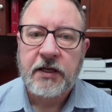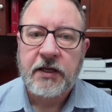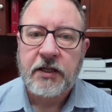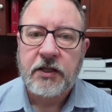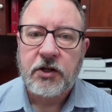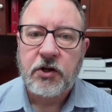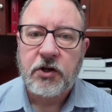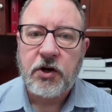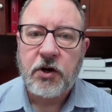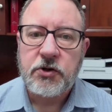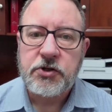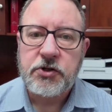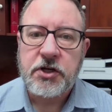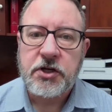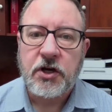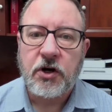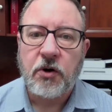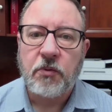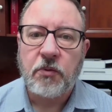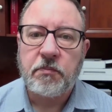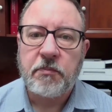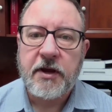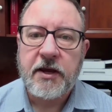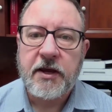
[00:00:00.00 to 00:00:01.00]
the nursing
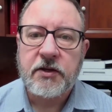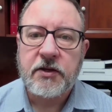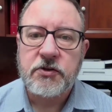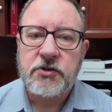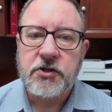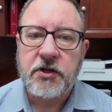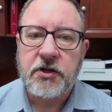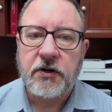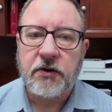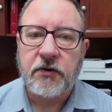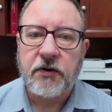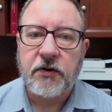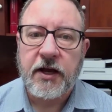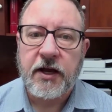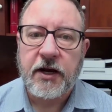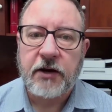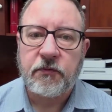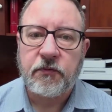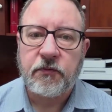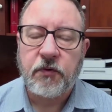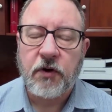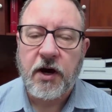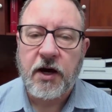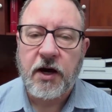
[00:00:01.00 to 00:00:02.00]
home may consider that
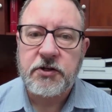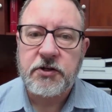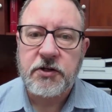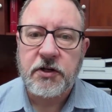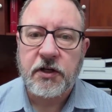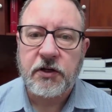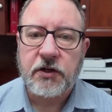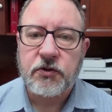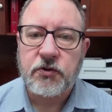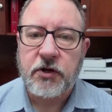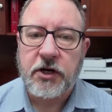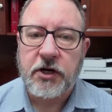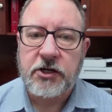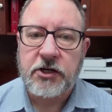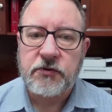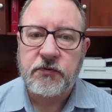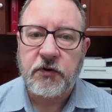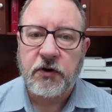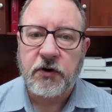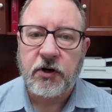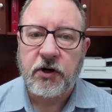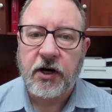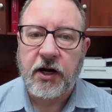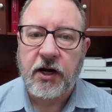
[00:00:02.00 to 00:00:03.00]
a fraudulent
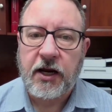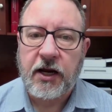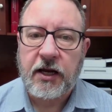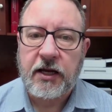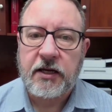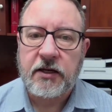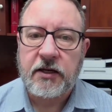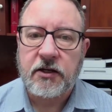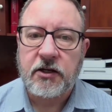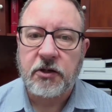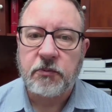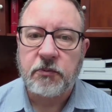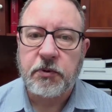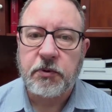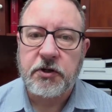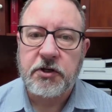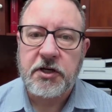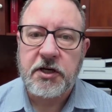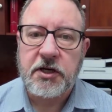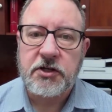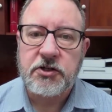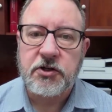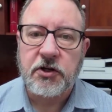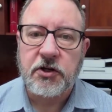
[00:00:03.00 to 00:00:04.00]
transfer and could
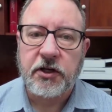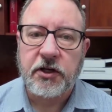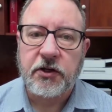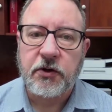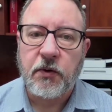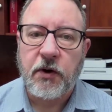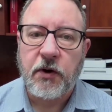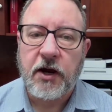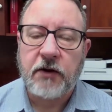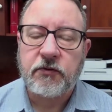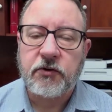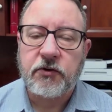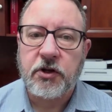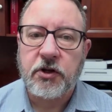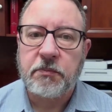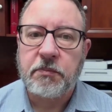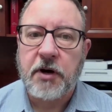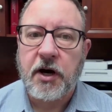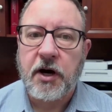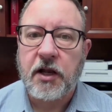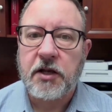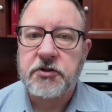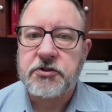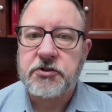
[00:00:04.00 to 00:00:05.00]
potentially go after the
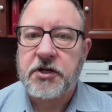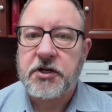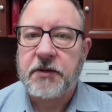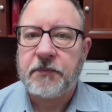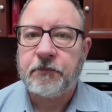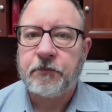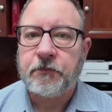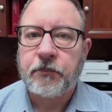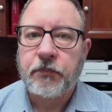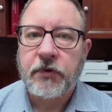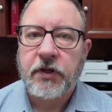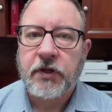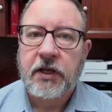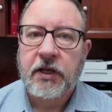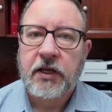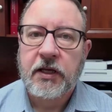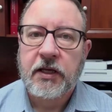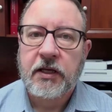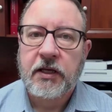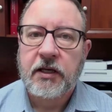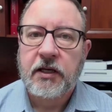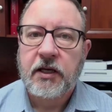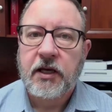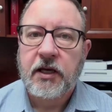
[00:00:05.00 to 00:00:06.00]
policy.
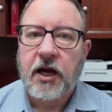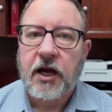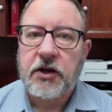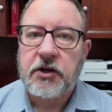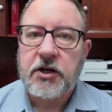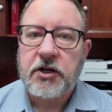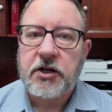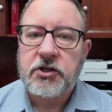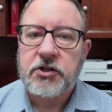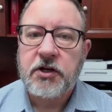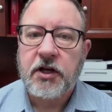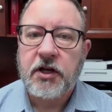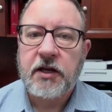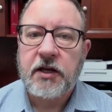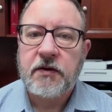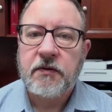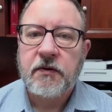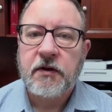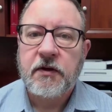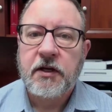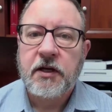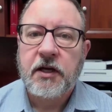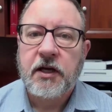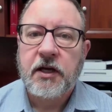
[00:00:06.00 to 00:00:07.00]

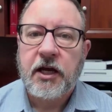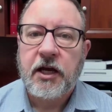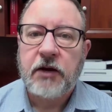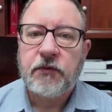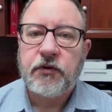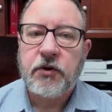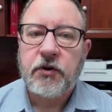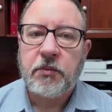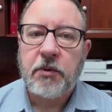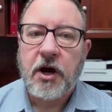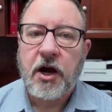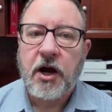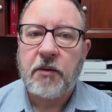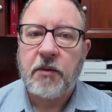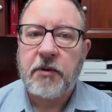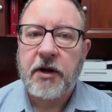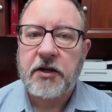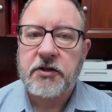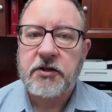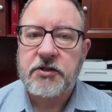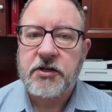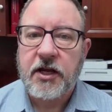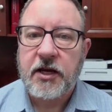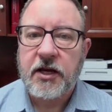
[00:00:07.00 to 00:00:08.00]
Additionally, if your mom
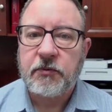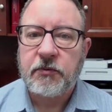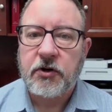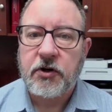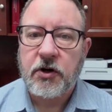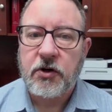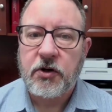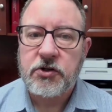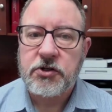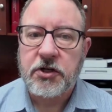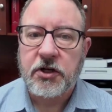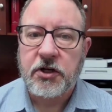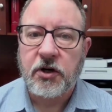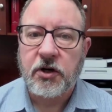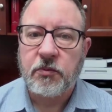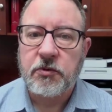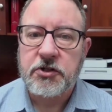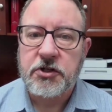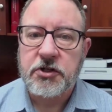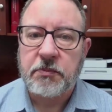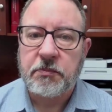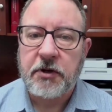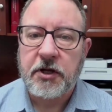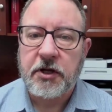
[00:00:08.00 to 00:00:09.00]
has named a nursing home
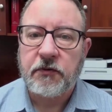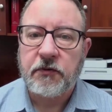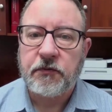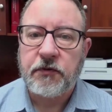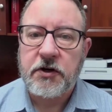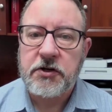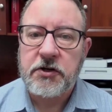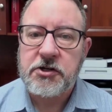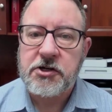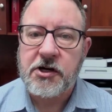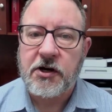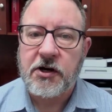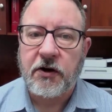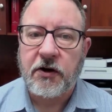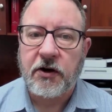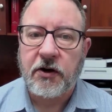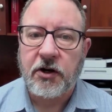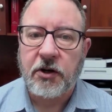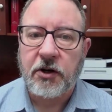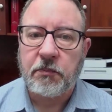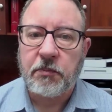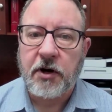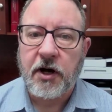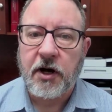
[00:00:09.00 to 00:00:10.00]
as a beneficiary
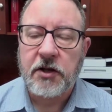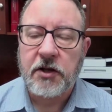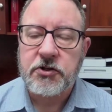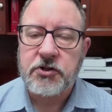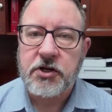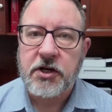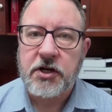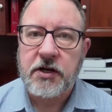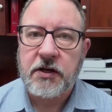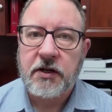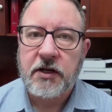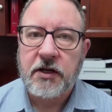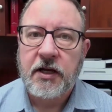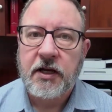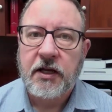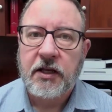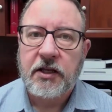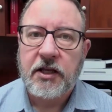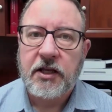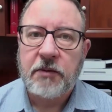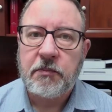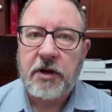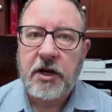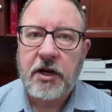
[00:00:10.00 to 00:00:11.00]
on the policy,
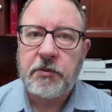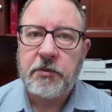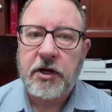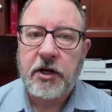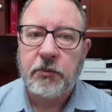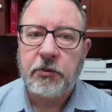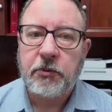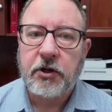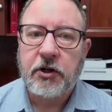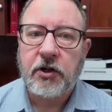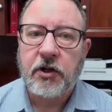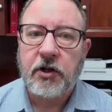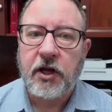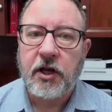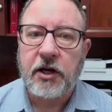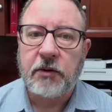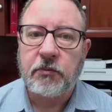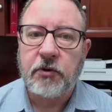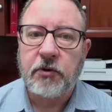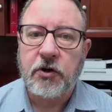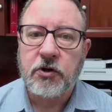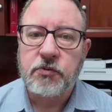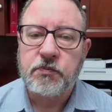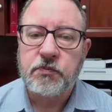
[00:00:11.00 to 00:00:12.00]
they may be able to
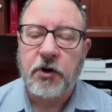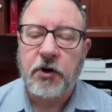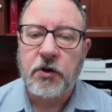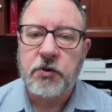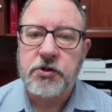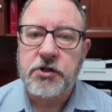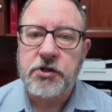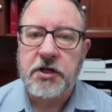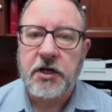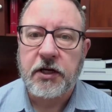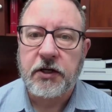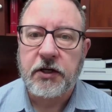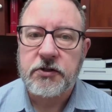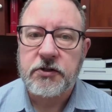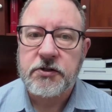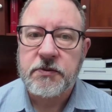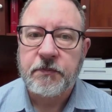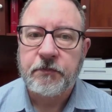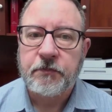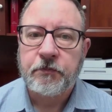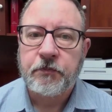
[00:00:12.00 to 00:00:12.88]
claim those proceeds.